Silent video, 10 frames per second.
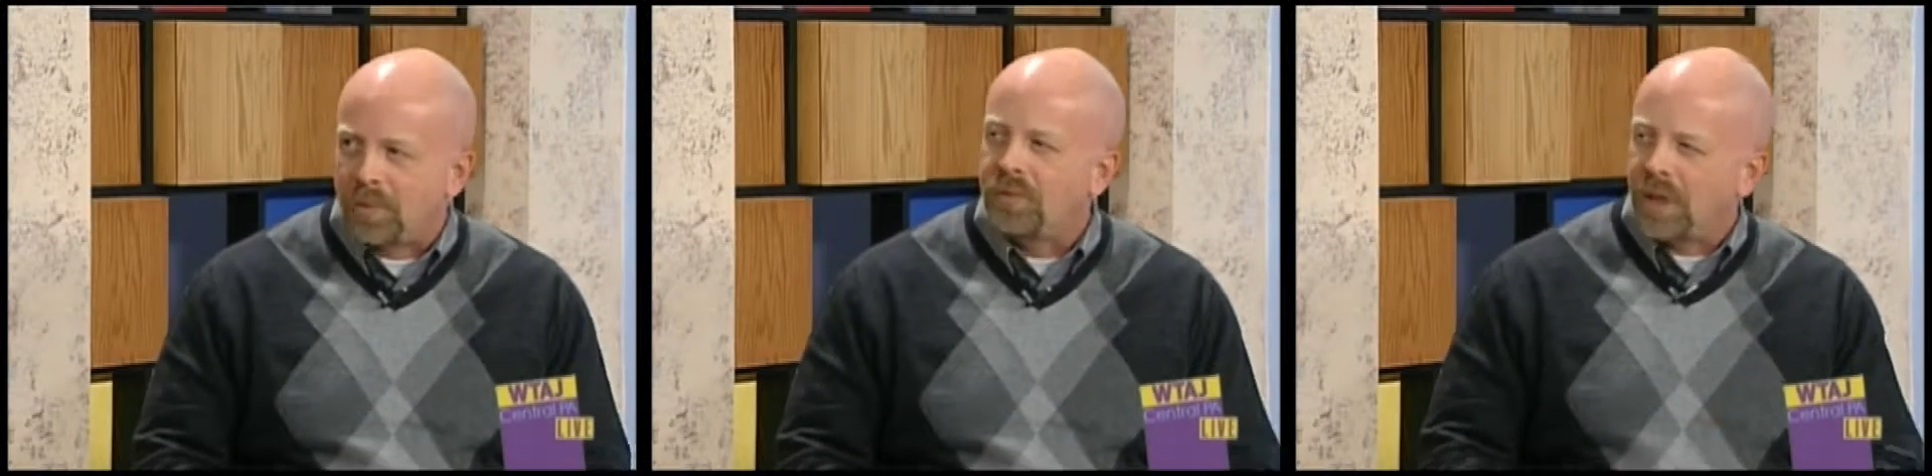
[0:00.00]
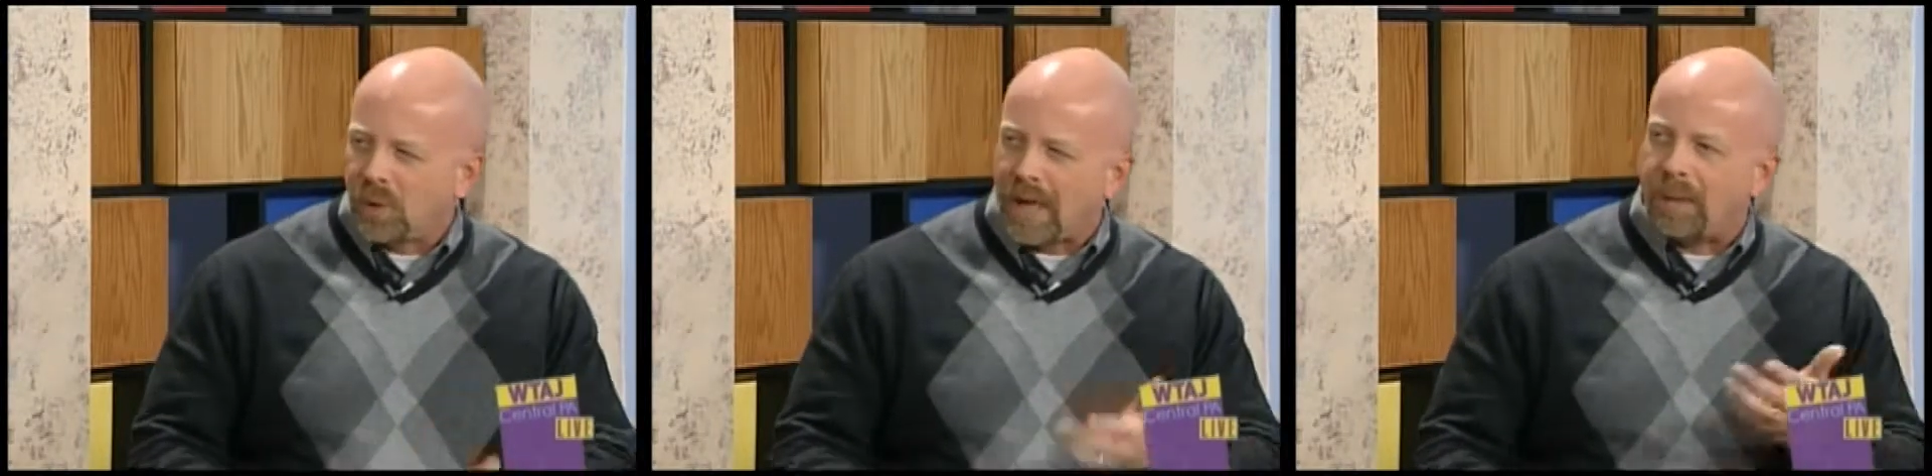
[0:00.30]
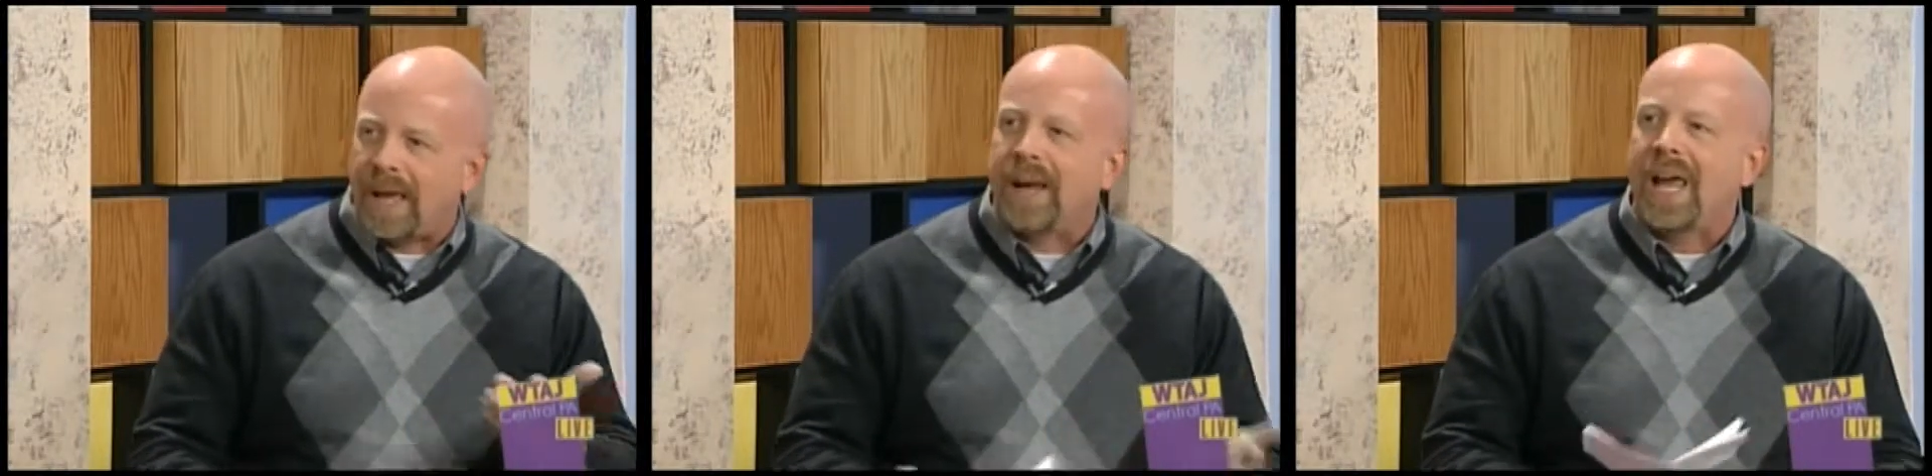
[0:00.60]
figure out
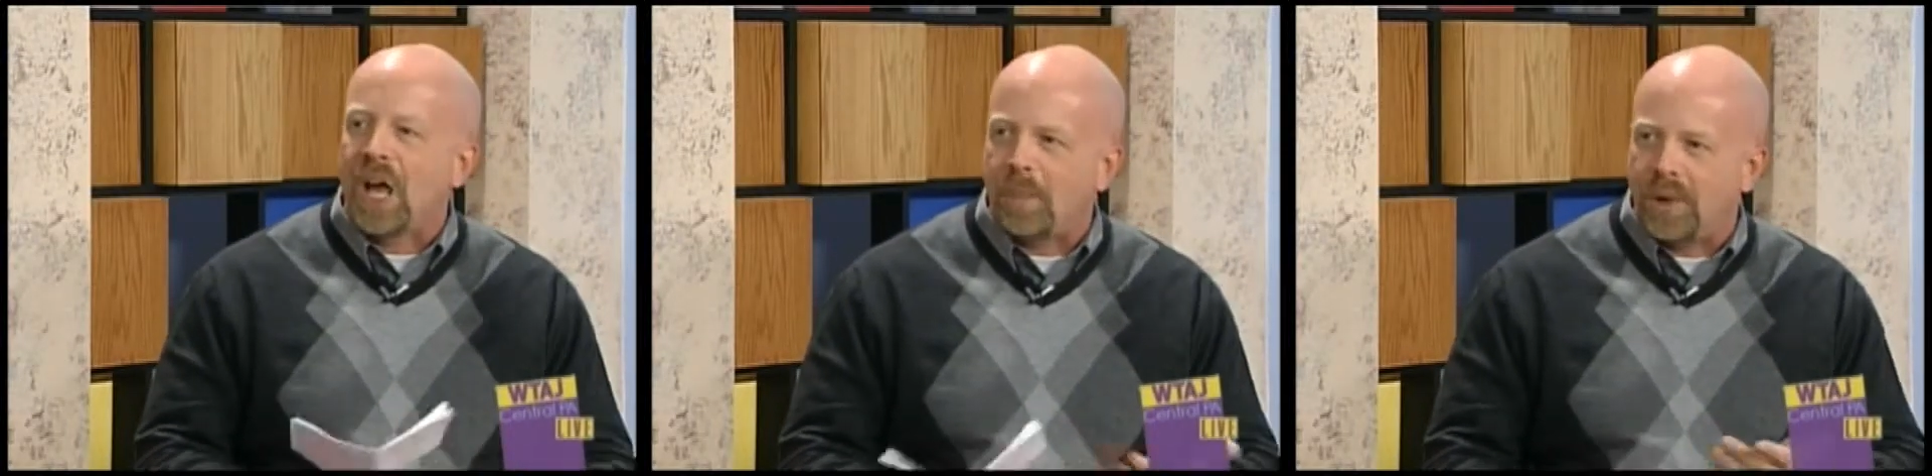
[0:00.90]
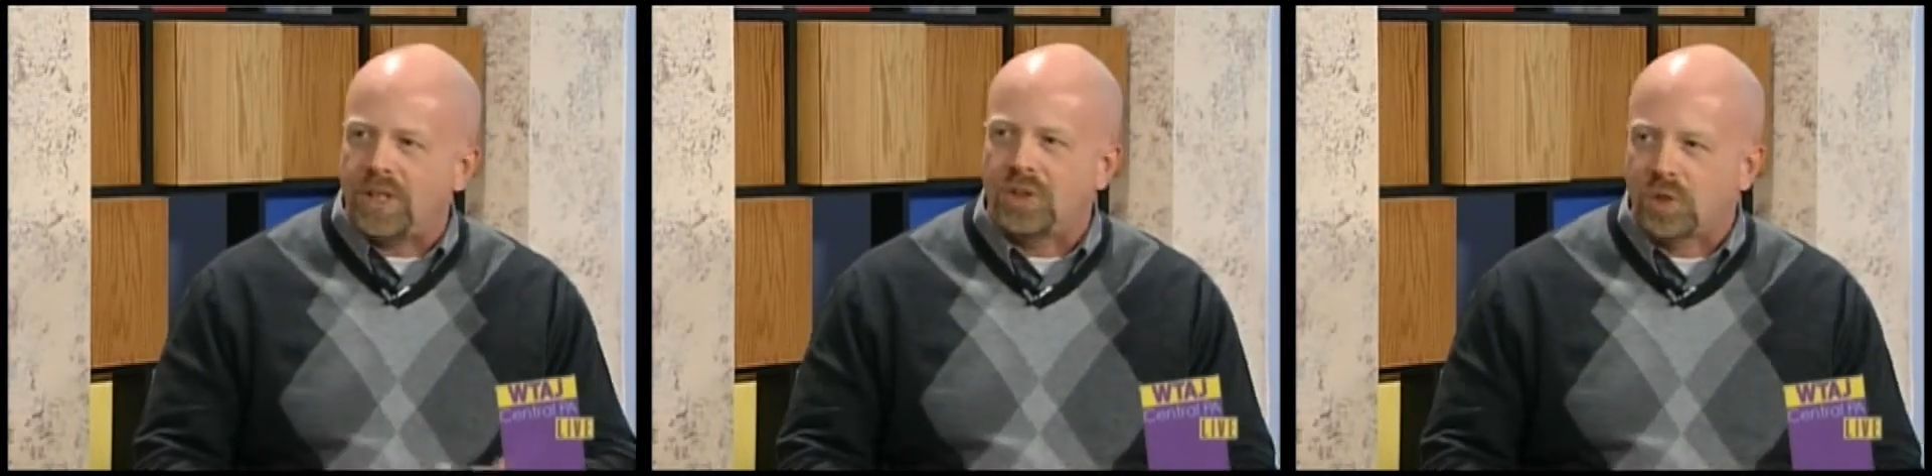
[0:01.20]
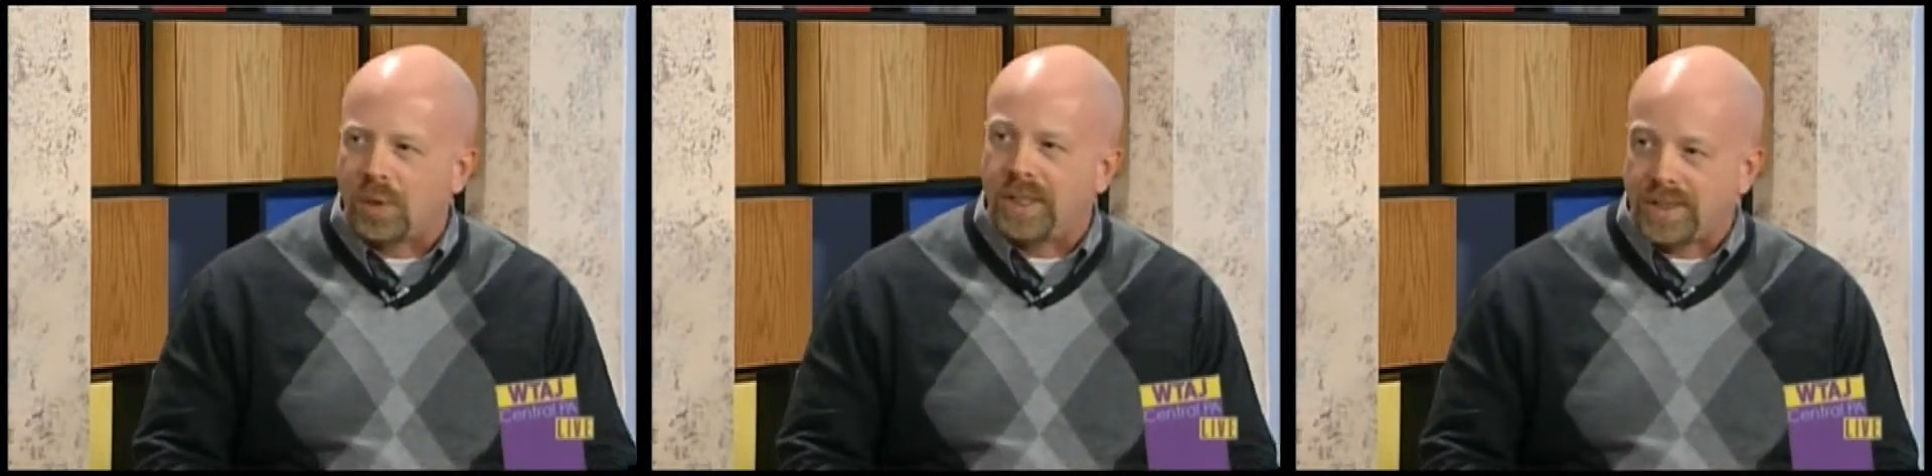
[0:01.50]
about how much it's
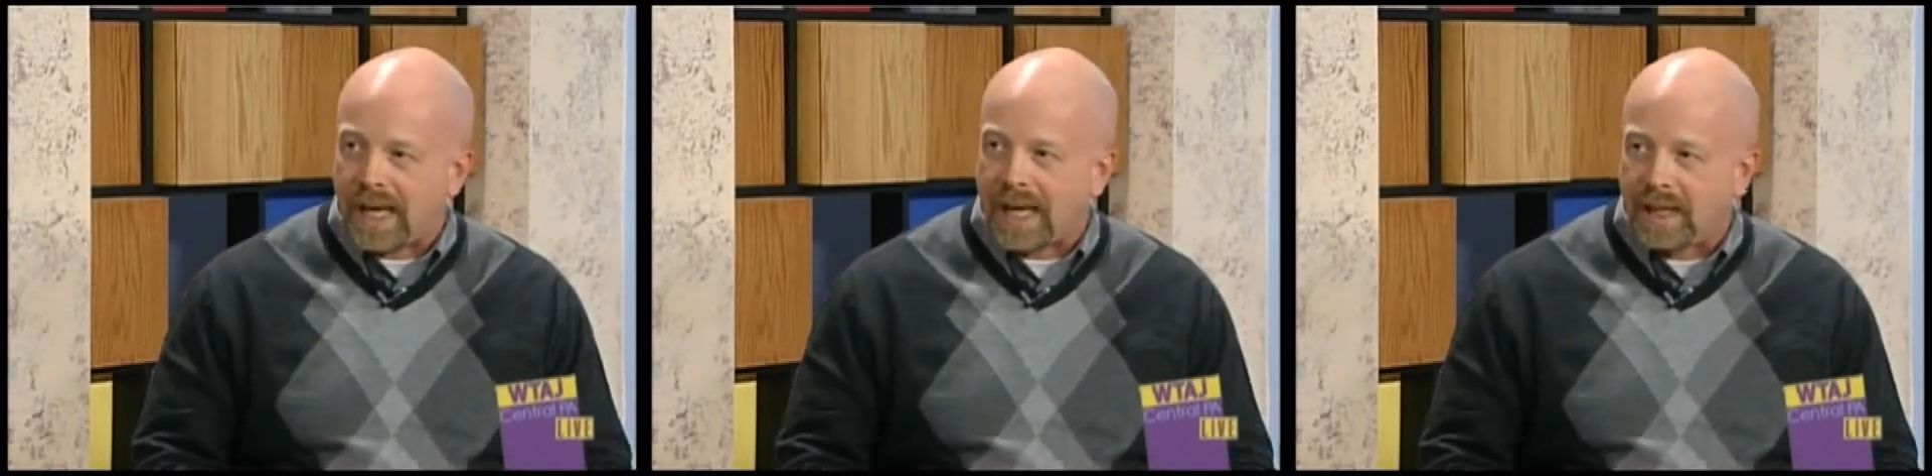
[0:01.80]
going to take